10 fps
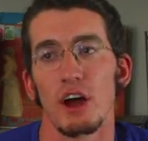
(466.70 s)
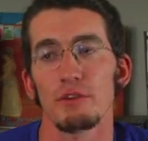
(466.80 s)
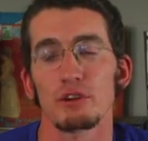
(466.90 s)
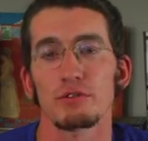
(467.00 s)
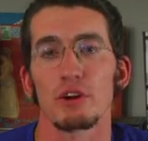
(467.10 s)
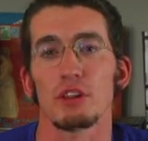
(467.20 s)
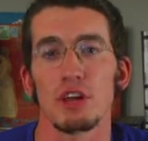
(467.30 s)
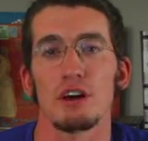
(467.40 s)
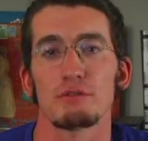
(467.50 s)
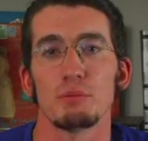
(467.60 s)
I've always felt
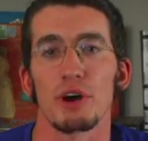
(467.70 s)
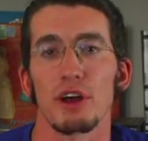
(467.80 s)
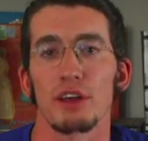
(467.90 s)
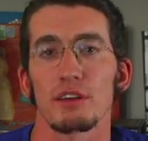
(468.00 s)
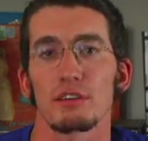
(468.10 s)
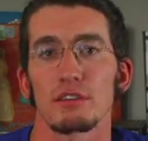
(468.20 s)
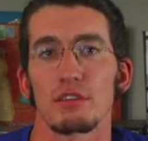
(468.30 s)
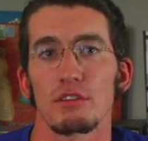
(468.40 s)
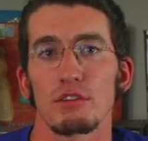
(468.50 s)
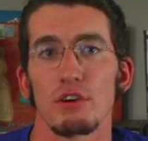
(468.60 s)
loved by
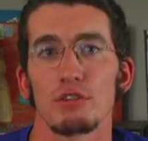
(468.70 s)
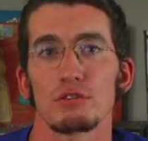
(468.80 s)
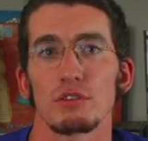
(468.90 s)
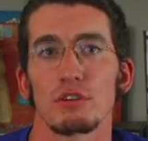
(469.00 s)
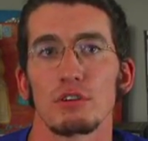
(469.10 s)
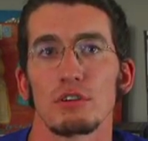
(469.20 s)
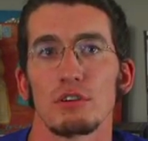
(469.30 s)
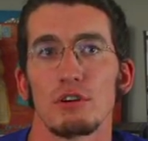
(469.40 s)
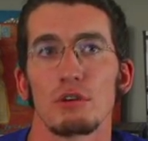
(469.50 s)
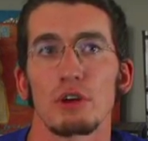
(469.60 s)
those
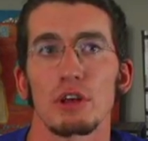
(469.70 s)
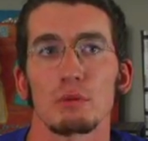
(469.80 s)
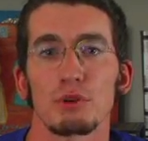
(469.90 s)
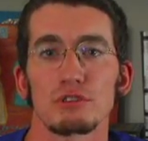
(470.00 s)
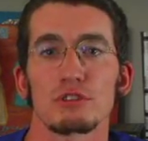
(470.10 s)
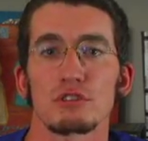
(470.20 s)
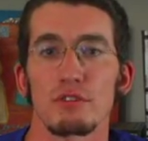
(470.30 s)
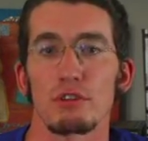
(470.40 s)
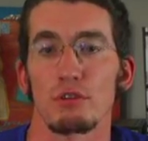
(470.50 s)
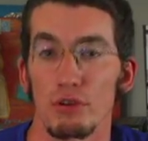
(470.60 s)
who are in a position
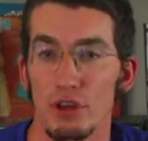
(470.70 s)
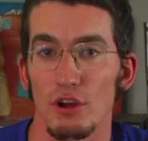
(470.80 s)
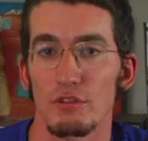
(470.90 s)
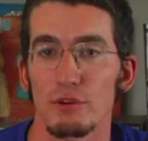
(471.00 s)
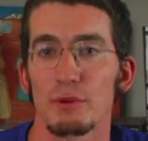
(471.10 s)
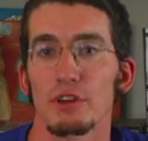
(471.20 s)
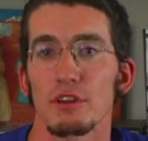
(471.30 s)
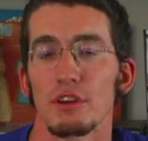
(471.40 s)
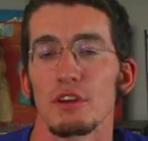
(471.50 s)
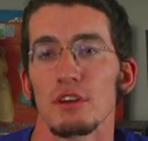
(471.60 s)
of authority over me,
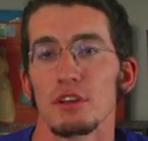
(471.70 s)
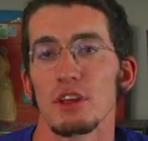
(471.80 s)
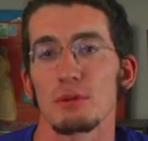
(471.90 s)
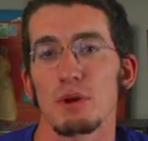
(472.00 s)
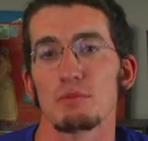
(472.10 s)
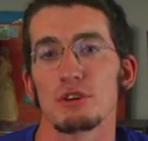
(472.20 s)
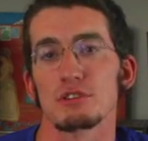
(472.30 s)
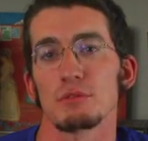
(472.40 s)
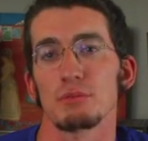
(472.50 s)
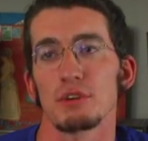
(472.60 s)
like my
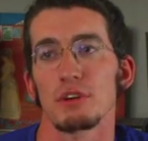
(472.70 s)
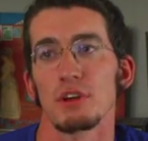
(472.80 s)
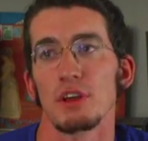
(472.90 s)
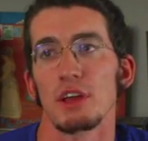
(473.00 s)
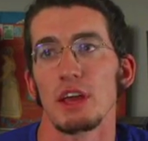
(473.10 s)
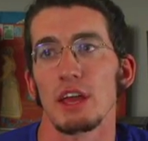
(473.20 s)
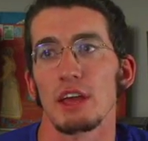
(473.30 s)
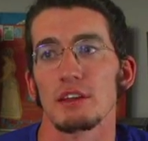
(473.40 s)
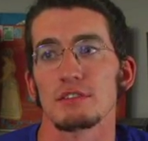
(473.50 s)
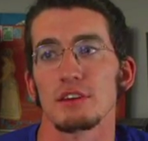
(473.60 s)
bishop,
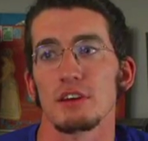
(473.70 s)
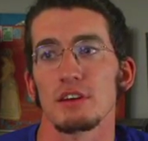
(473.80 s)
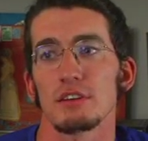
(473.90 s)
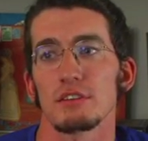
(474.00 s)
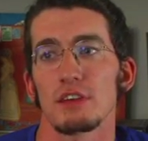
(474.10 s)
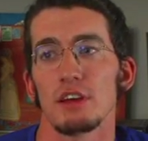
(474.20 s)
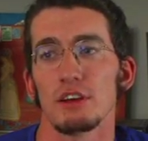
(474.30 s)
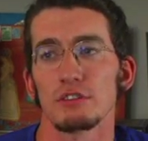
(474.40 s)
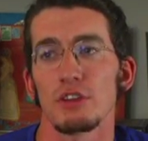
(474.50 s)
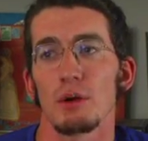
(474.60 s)
and uh, and
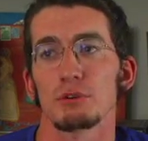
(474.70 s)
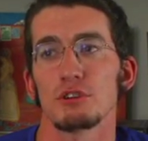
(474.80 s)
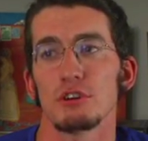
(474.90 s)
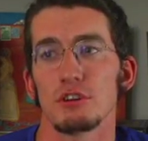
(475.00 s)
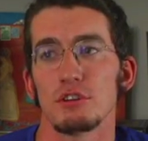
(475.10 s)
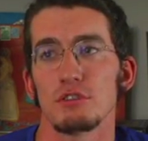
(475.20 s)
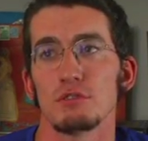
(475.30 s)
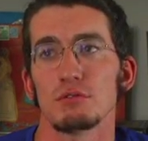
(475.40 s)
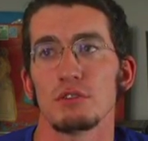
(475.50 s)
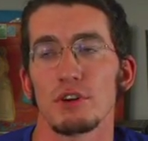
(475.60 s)
also the opportunity
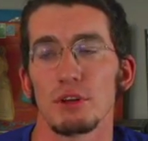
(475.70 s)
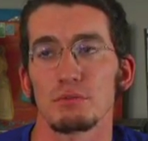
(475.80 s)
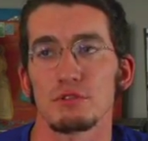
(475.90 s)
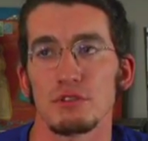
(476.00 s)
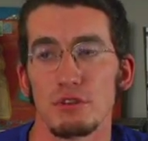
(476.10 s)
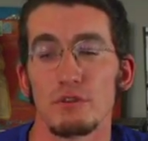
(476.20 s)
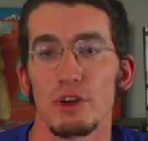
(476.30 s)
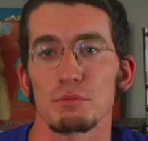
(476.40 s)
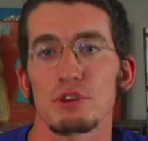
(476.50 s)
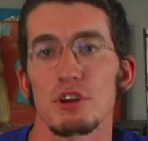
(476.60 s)
to develop to
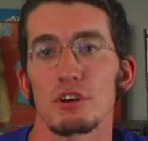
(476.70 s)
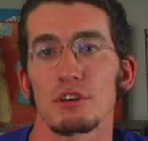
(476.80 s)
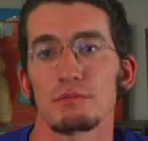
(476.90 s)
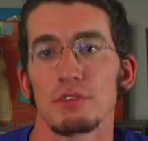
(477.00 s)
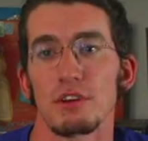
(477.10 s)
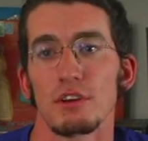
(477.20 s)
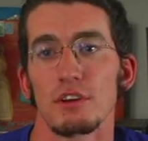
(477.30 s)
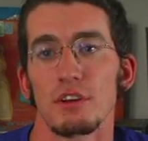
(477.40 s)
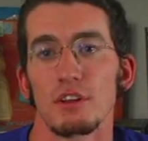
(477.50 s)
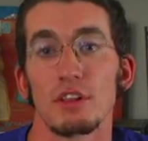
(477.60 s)
develop charity,
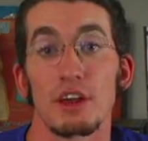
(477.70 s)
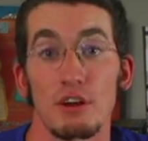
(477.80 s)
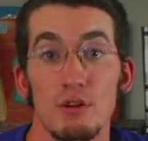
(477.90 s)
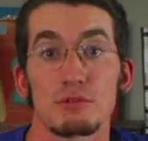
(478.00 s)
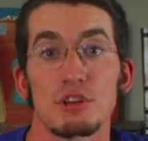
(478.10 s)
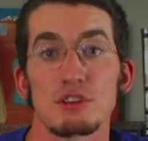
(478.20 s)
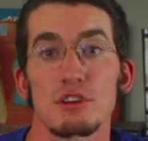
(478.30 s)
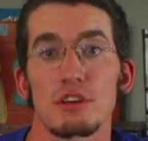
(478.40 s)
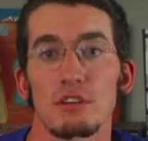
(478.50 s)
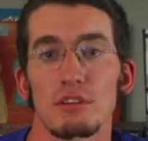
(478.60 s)
like home
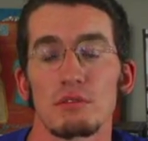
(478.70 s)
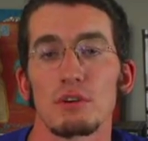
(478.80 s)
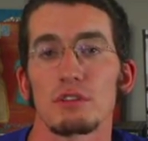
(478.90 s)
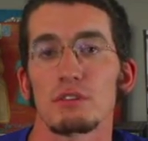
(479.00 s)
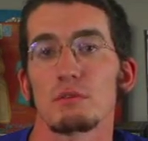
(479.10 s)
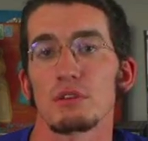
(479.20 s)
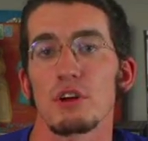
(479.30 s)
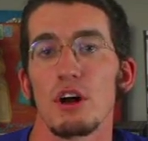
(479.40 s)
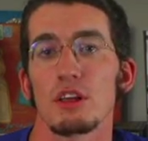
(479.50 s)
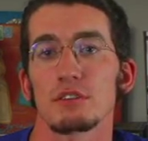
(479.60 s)
teaching with with
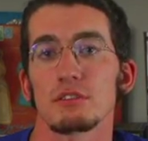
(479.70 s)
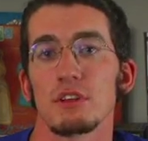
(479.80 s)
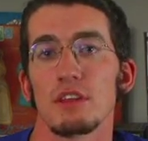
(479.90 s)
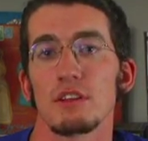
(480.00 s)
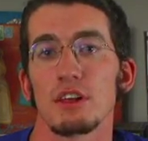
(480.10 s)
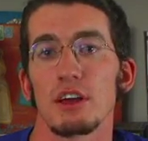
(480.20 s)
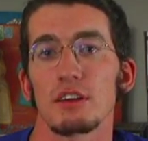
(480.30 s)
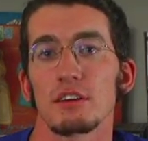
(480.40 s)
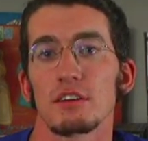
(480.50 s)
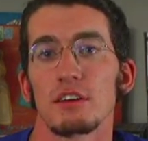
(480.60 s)
callings and, and the
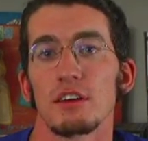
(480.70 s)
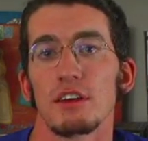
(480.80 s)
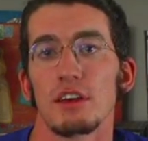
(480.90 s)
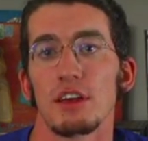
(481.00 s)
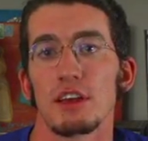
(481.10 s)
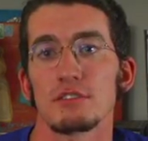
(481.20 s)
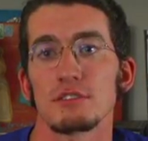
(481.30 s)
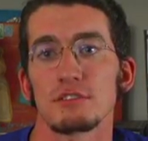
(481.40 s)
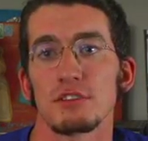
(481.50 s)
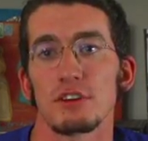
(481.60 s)
like, and
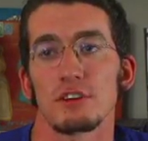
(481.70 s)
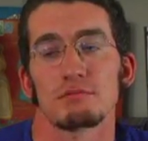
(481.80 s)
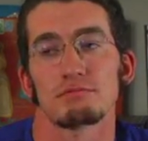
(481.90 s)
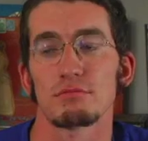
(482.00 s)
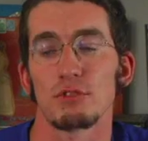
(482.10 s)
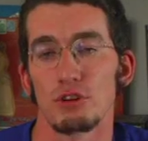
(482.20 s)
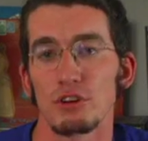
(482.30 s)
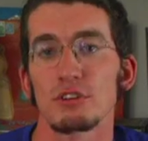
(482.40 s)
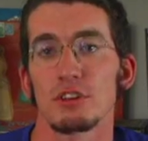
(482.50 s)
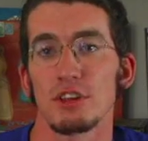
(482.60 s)
just uh,
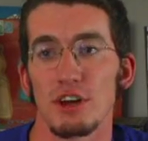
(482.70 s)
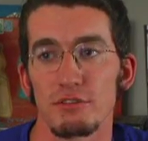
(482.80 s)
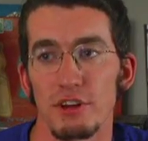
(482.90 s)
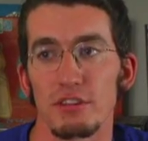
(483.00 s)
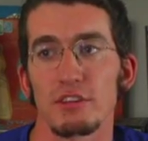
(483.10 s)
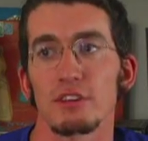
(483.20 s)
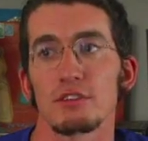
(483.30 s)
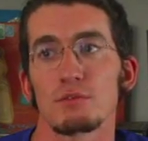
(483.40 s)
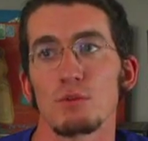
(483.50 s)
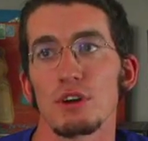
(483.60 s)
learning to love. I think
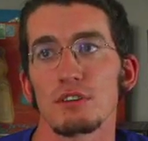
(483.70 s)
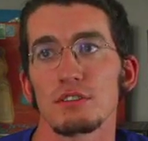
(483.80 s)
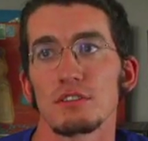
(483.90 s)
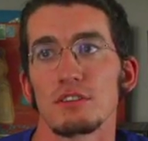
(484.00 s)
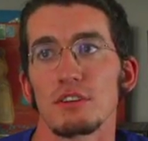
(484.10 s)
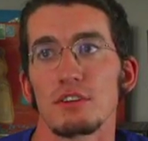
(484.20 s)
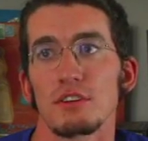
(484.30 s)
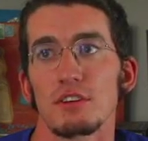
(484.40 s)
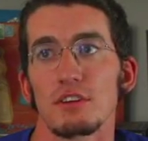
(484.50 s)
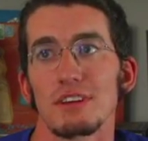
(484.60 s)
is what
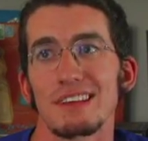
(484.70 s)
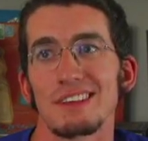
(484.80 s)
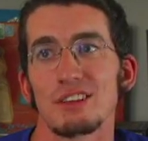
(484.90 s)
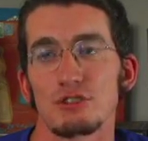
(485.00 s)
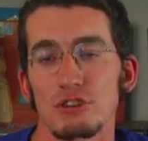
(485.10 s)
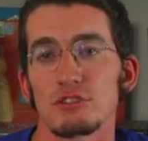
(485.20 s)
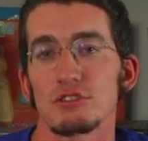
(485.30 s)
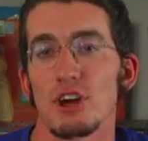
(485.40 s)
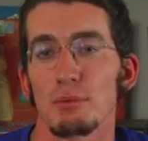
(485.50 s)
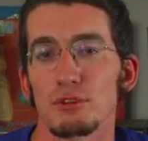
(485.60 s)
the church is
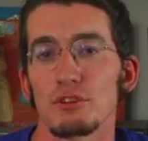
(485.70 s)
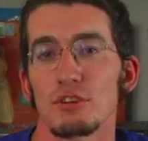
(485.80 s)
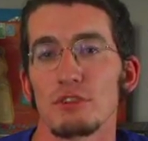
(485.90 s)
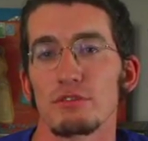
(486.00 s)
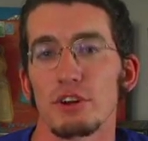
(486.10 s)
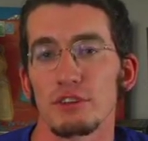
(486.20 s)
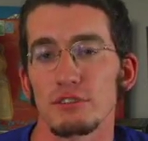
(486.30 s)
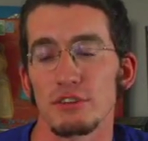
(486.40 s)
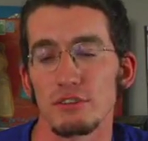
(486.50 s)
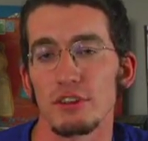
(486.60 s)
an opportunity for us
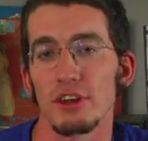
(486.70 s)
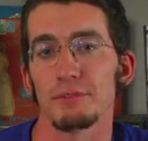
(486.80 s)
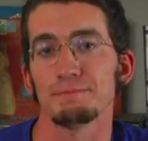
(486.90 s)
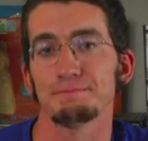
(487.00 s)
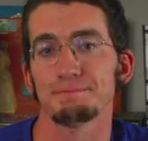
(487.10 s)
to do that.